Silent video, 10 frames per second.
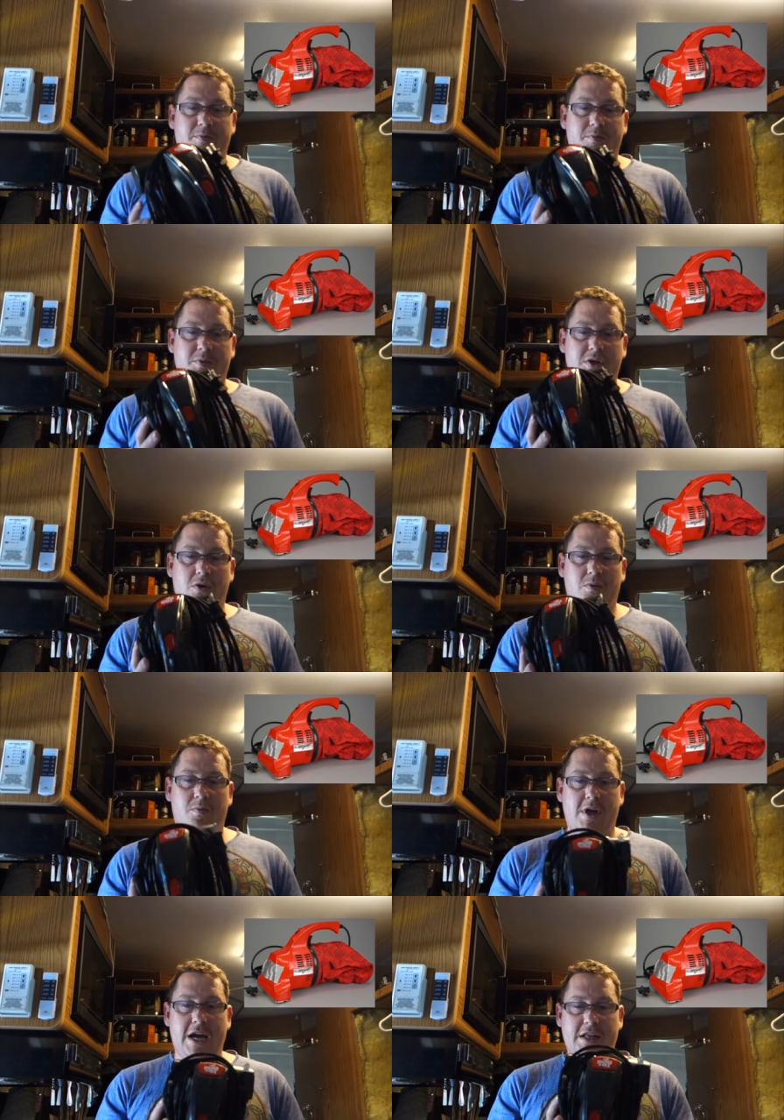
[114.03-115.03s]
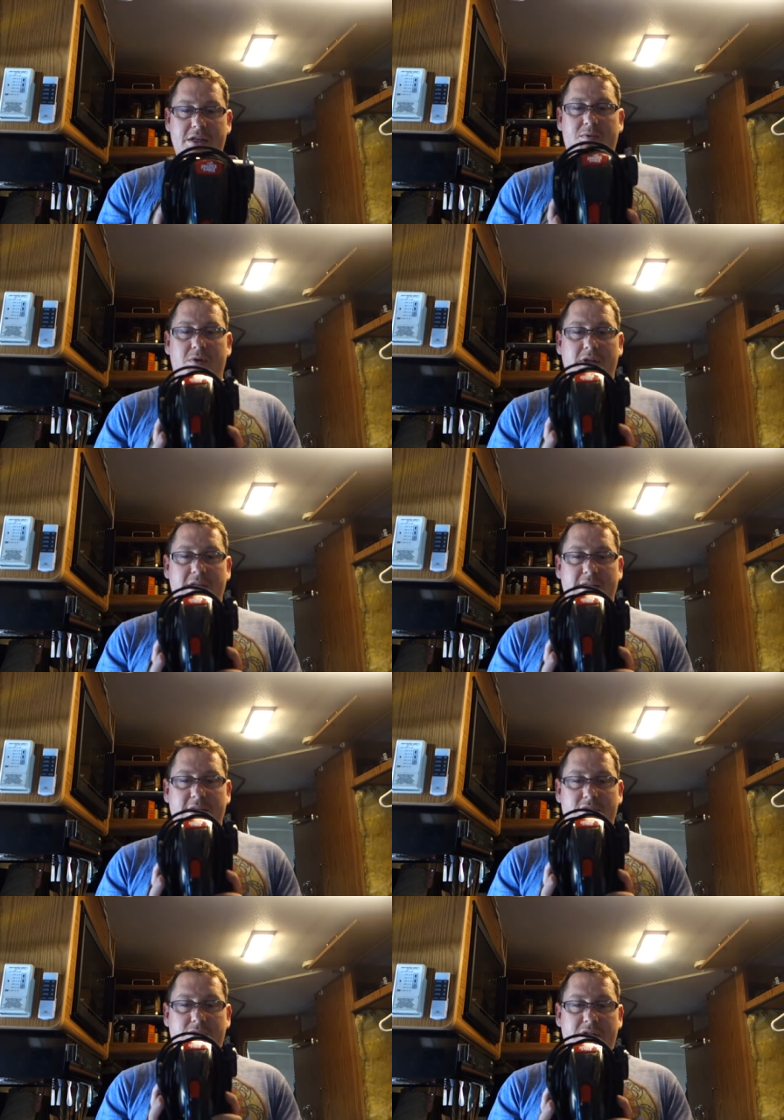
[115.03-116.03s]
so I got this one. It's
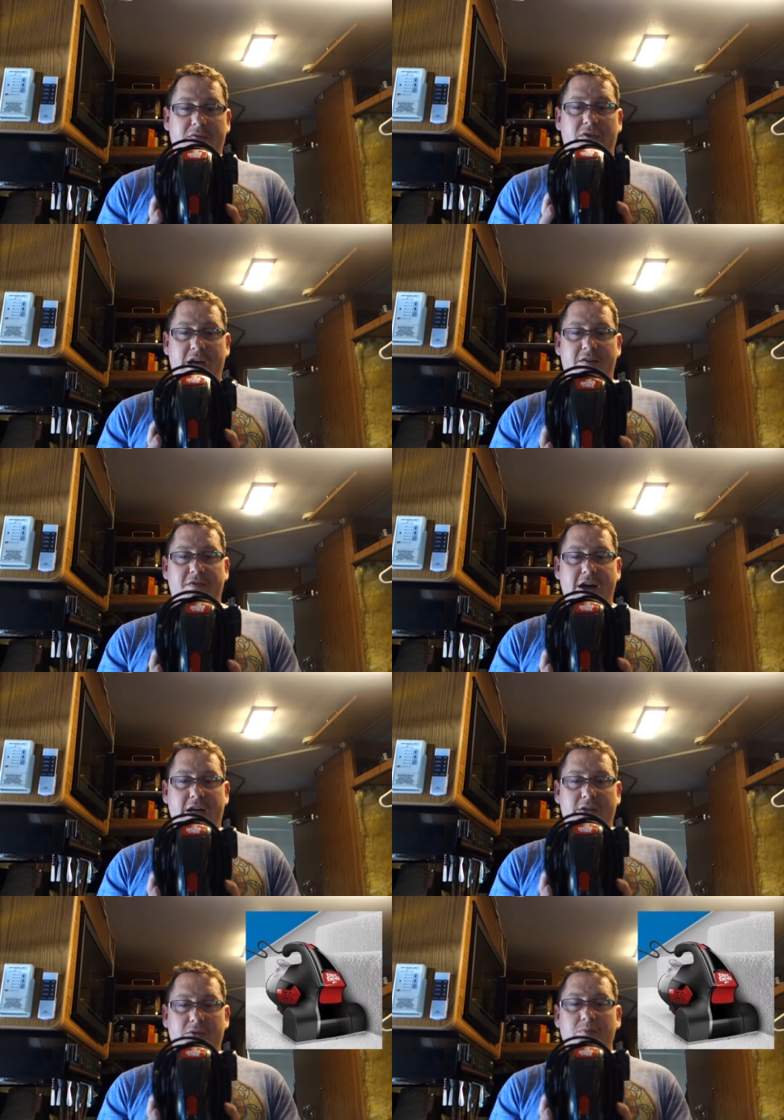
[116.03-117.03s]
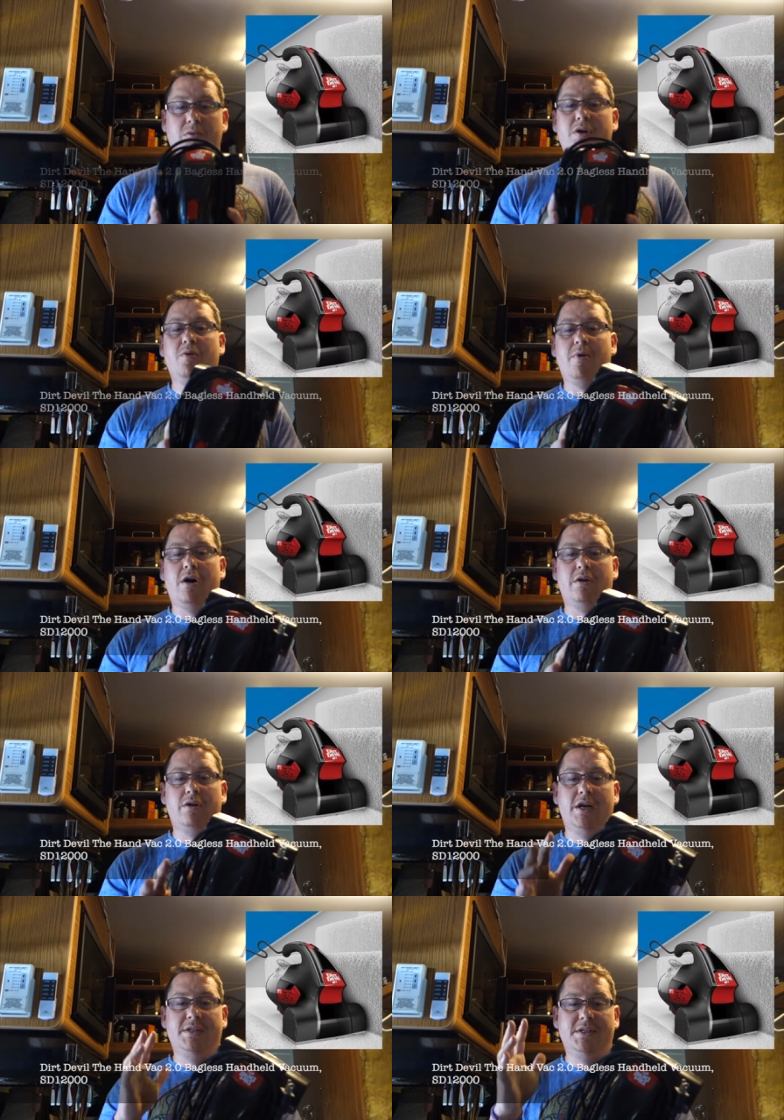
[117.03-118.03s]
the Dirt Devil Hand Vac 2.0 model
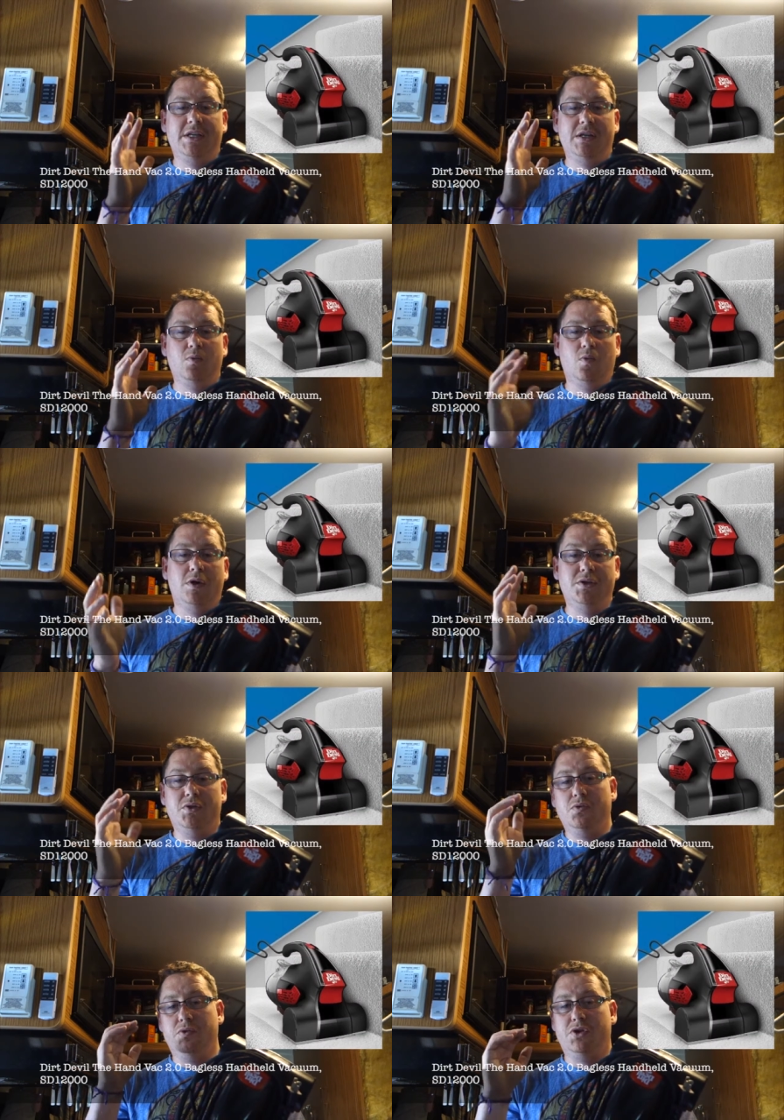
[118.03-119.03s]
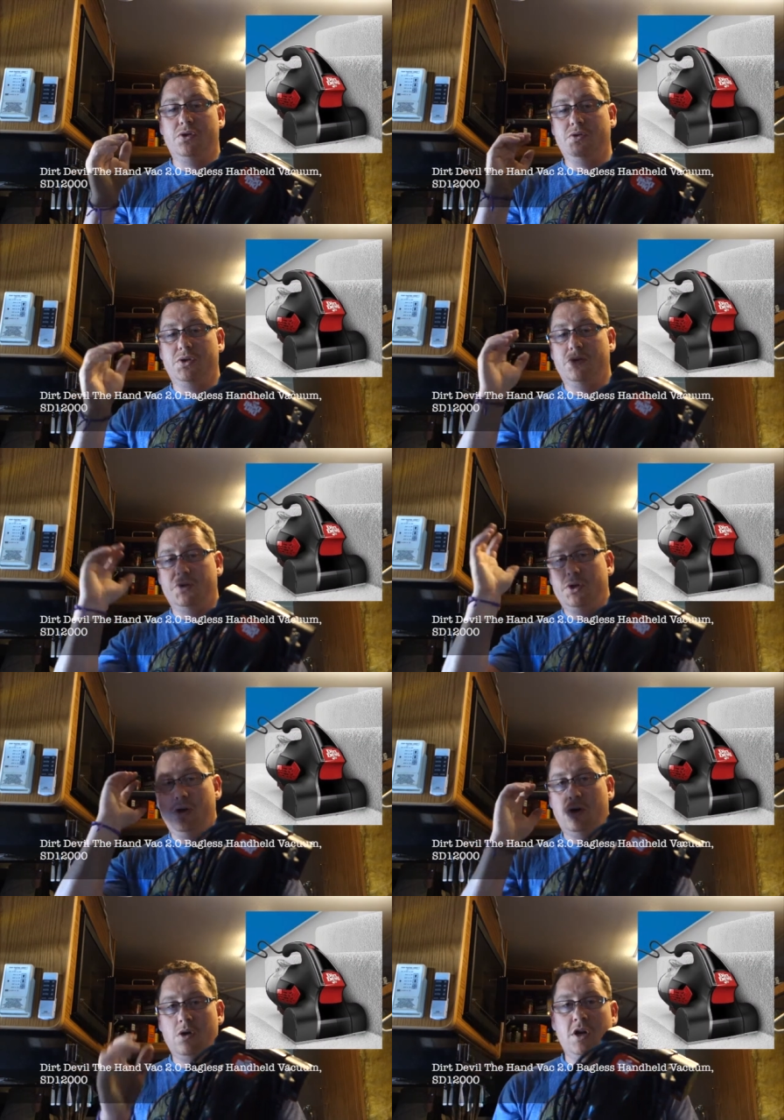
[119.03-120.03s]

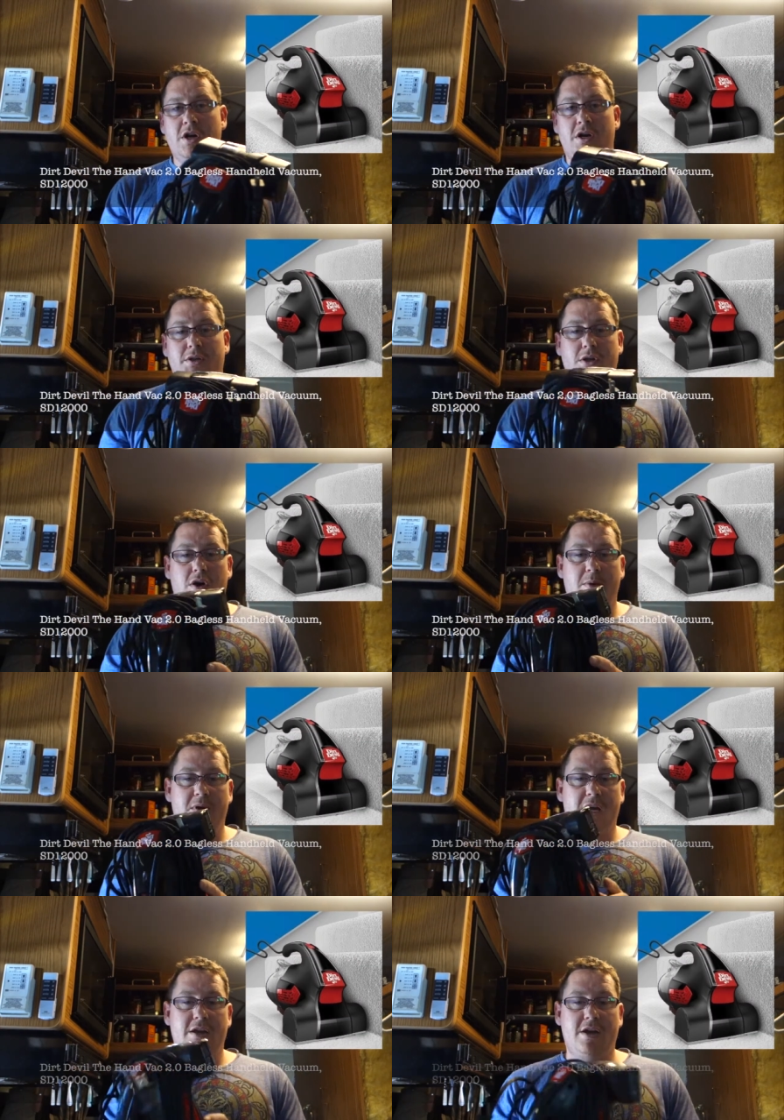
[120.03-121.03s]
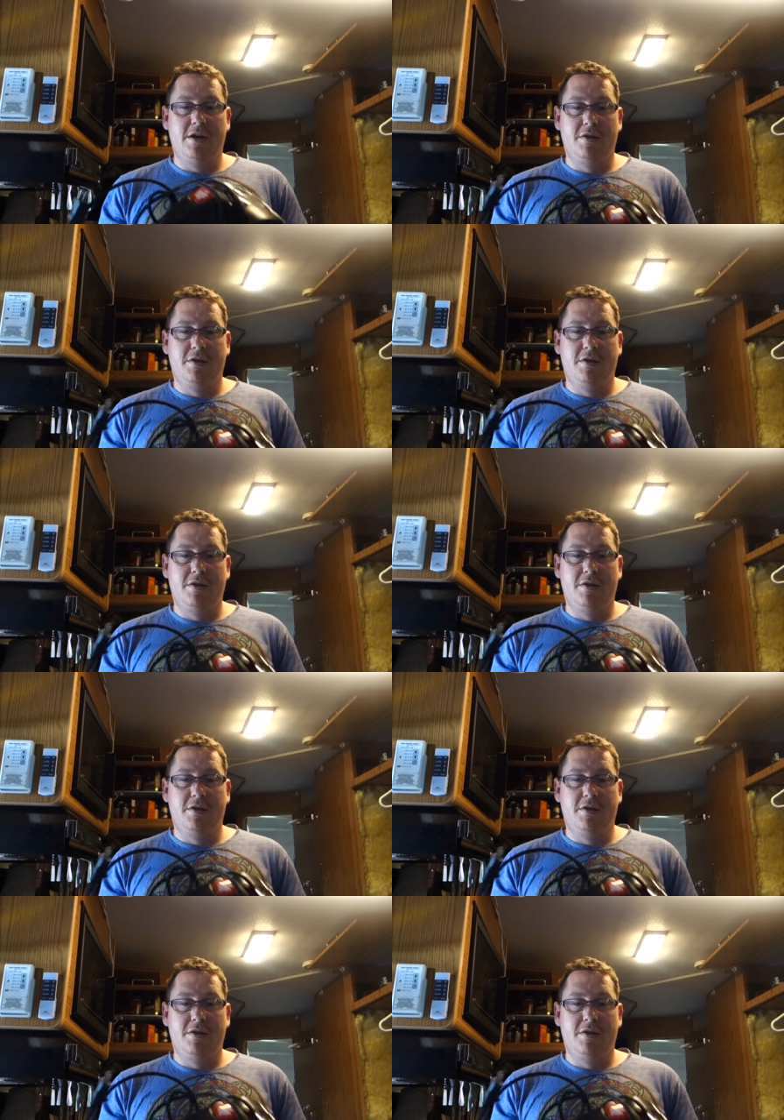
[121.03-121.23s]
SD12000. So I paid uh,